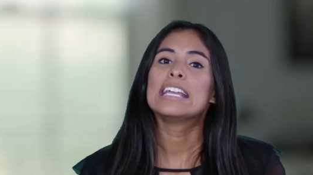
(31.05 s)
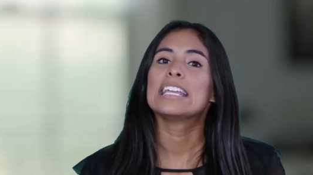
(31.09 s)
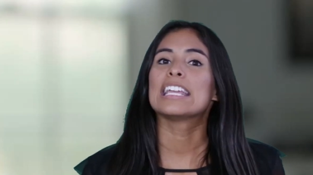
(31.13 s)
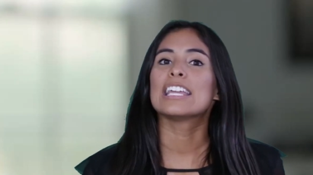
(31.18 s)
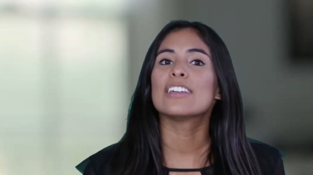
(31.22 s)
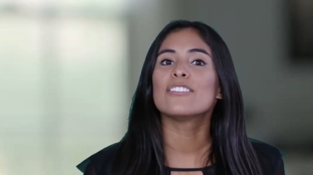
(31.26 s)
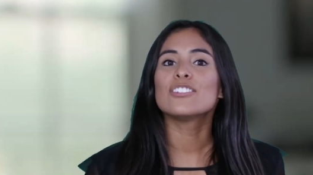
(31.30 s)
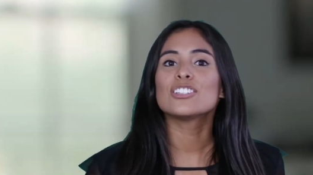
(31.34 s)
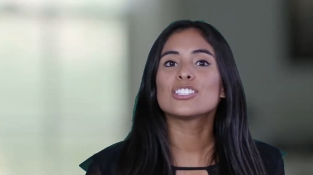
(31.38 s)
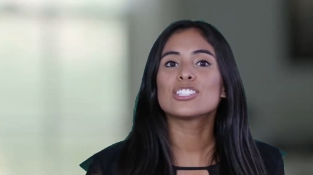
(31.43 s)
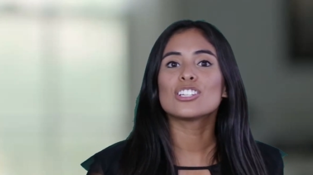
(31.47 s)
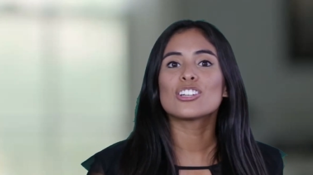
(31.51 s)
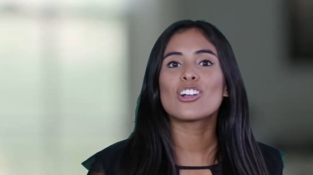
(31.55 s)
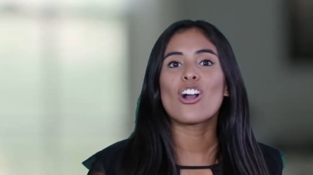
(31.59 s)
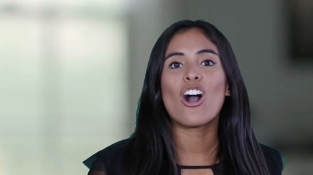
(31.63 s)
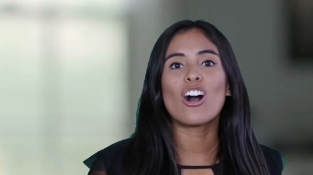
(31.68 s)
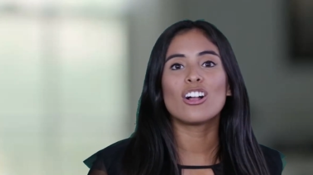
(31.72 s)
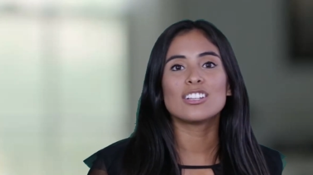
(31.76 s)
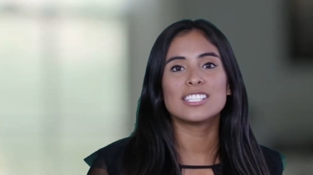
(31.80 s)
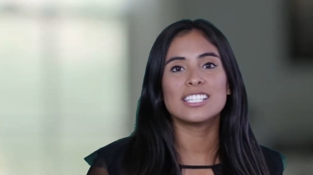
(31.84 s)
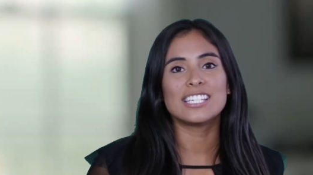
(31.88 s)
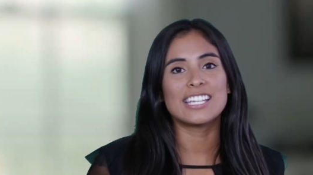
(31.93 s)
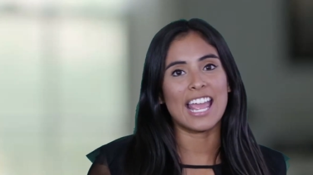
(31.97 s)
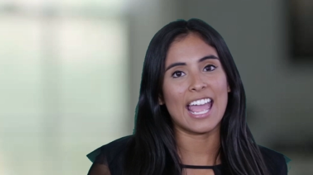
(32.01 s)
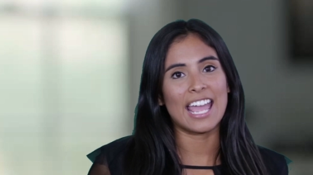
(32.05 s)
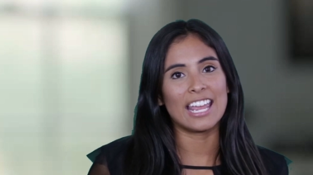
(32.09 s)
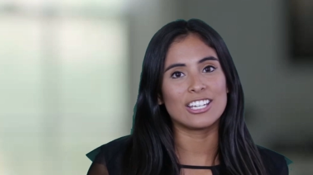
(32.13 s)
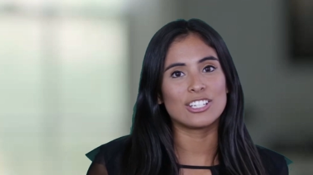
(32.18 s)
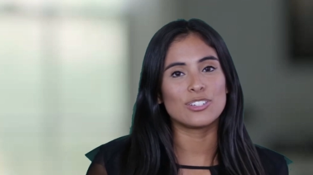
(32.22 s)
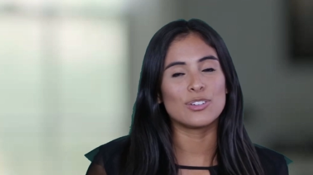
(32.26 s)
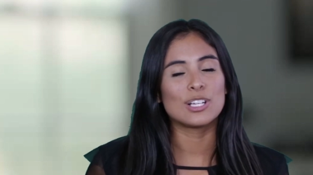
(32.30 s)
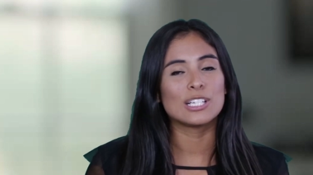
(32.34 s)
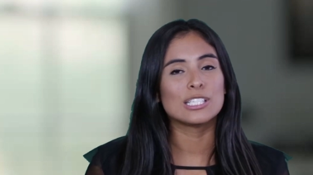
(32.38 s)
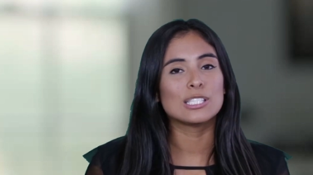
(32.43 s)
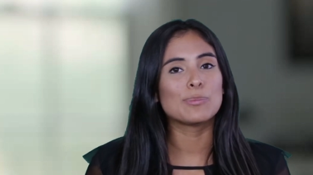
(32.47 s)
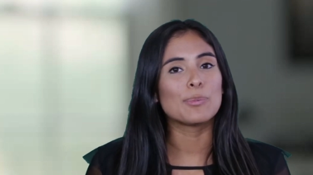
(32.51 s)
Give us a call today
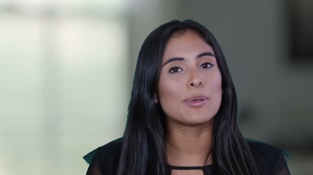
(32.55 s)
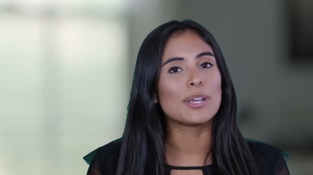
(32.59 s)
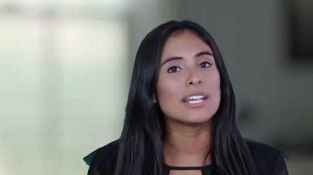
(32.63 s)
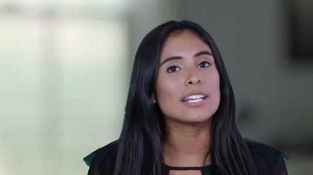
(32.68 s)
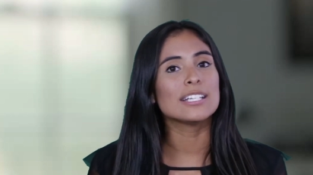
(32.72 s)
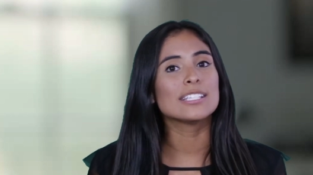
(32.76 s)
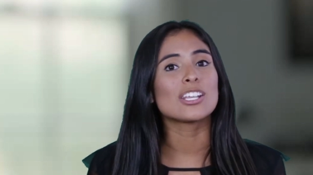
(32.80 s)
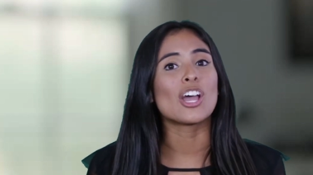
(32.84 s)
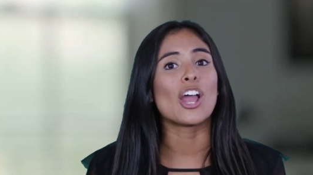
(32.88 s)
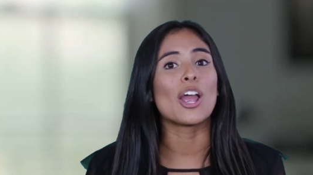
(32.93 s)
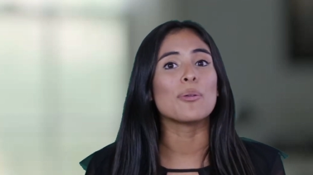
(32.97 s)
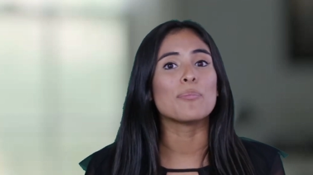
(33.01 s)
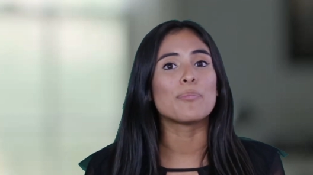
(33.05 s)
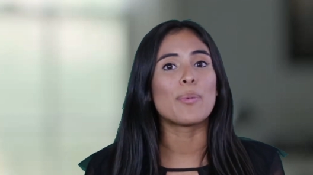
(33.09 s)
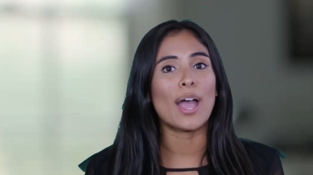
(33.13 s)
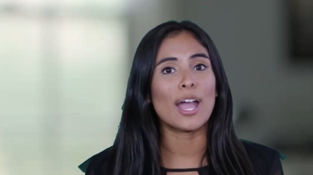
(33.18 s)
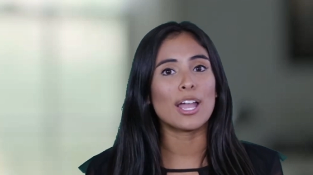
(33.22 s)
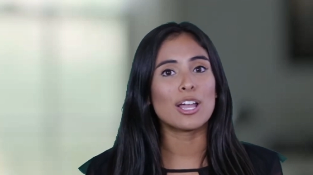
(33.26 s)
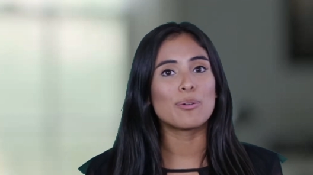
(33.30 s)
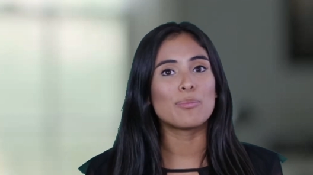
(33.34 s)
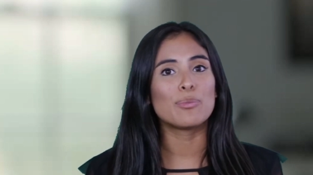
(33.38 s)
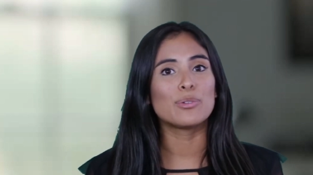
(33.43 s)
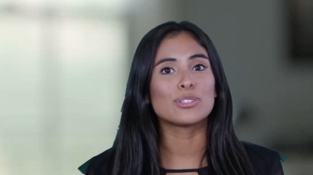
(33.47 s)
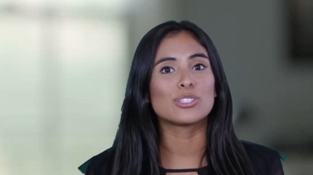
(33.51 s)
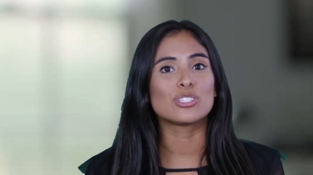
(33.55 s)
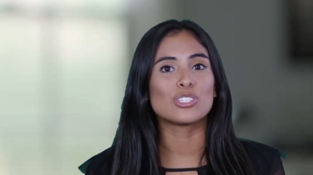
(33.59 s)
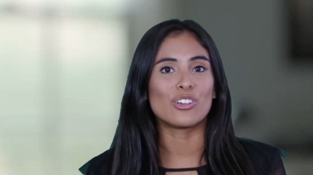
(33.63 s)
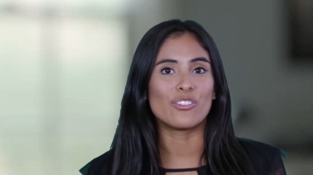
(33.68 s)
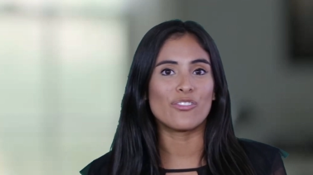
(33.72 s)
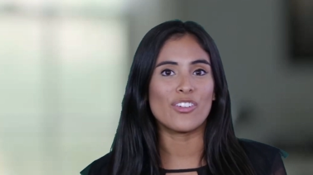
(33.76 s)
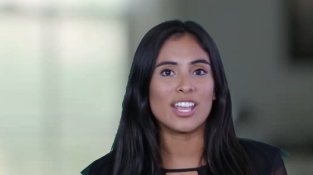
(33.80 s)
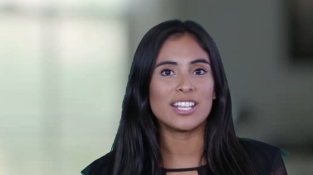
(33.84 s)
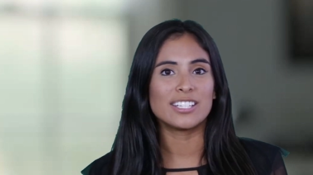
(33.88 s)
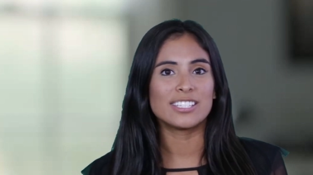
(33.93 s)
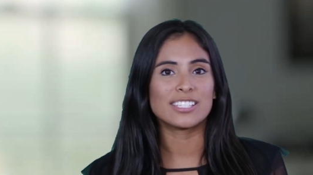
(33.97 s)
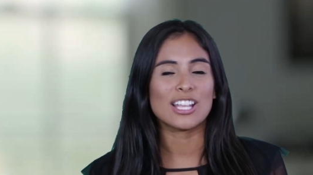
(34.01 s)
to experience our impeccable
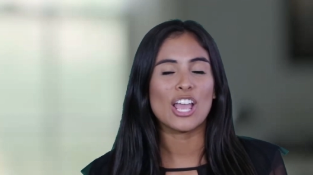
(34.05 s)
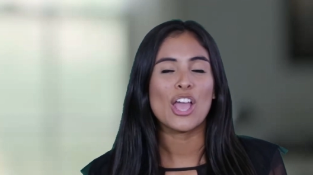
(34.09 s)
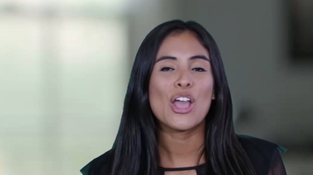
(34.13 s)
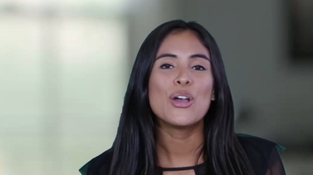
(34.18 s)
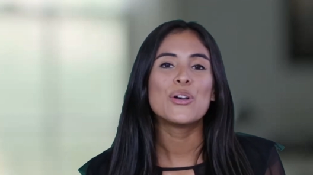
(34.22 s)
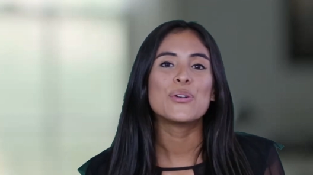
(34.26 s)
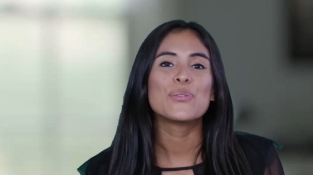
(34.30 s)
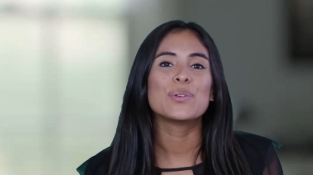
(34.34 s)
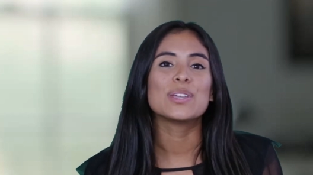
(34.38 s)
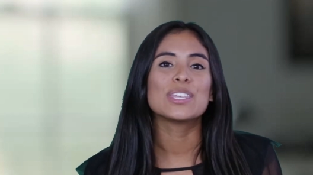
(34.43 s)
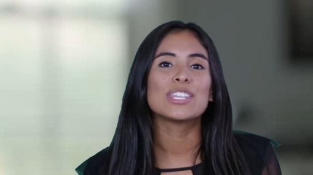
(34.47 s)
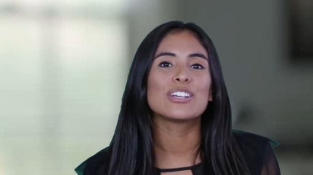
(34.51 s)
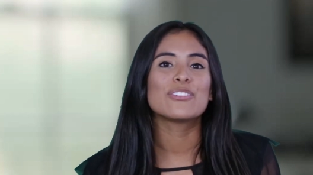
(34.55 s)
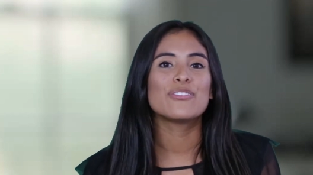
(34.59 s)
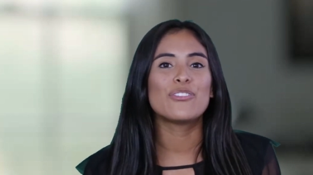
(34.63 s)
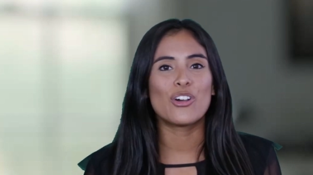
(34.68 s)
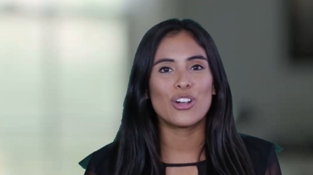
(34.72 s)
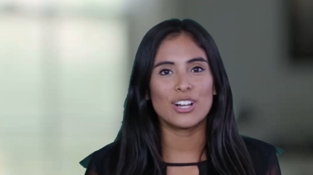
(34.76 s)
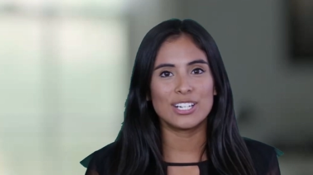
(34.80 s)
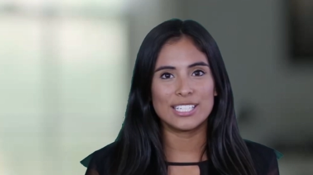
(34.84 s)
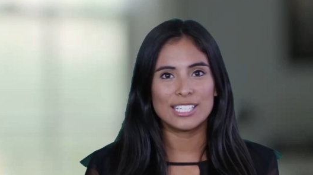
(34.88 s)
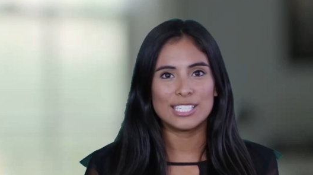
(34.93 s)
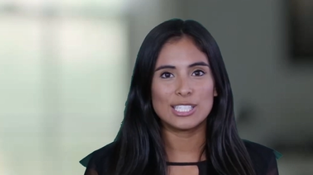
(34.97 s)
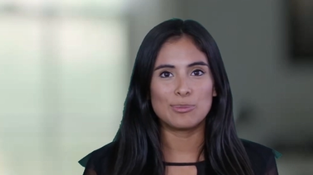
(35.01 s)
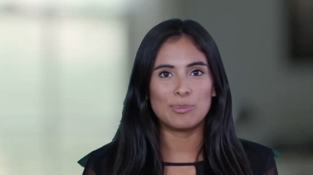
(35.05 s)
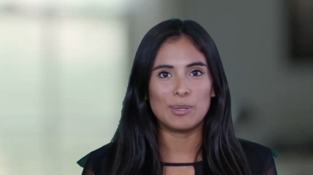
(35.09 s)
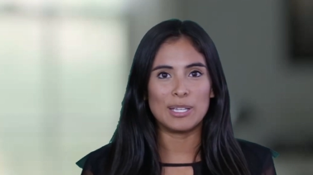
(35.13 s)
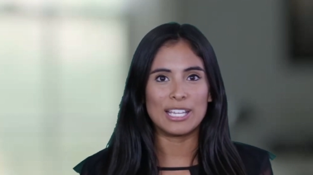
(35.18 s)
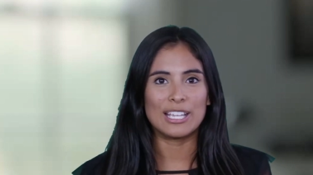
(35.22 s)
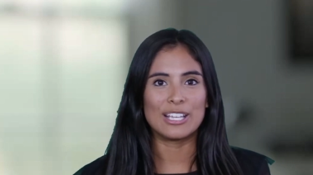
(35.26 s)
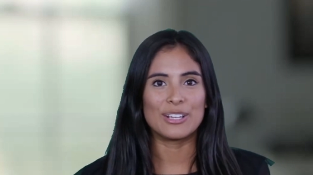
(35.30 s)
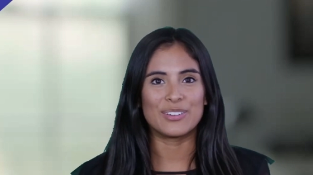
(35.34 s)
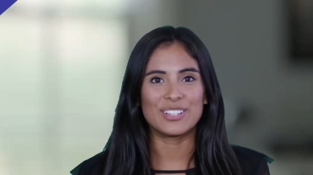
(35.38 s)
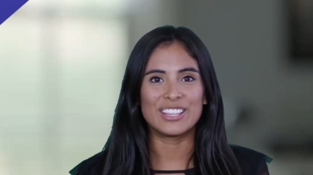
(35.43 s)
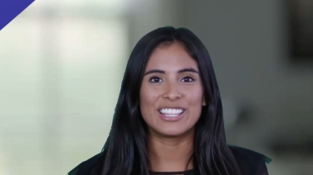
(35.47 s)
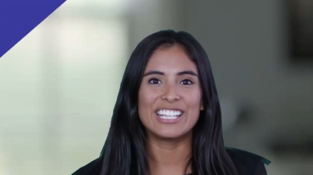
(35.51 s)
service. We look forward to
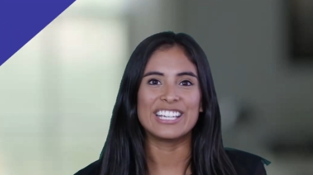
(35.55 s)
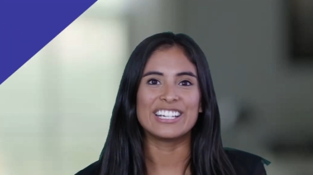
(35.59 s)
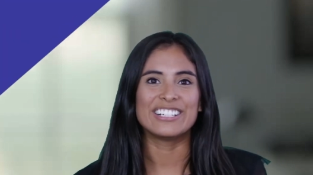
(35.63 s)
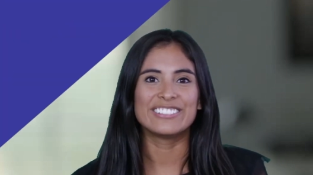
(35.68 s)
speaking with